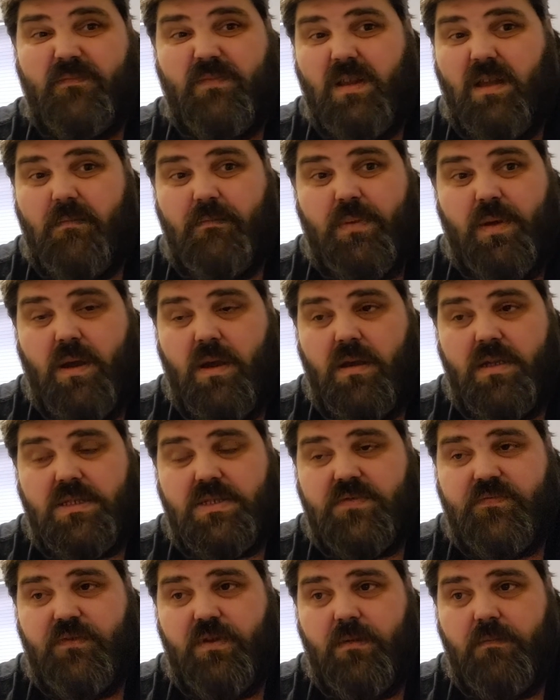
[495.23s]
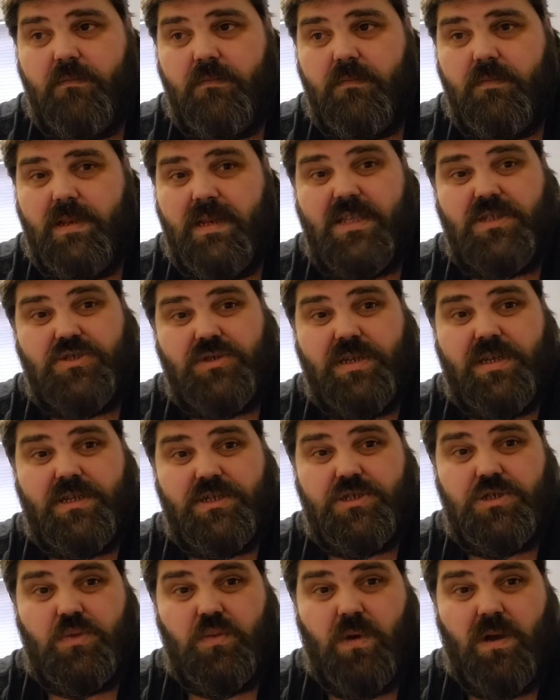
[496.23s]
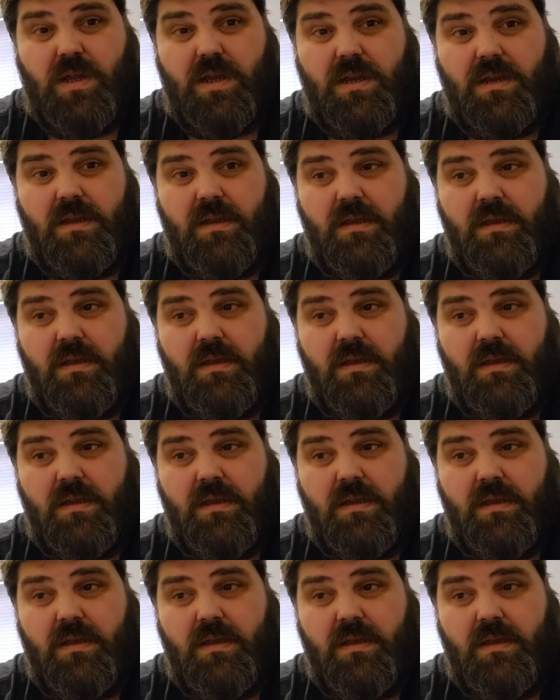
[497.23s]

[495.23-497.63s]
like parts from literally issue 1,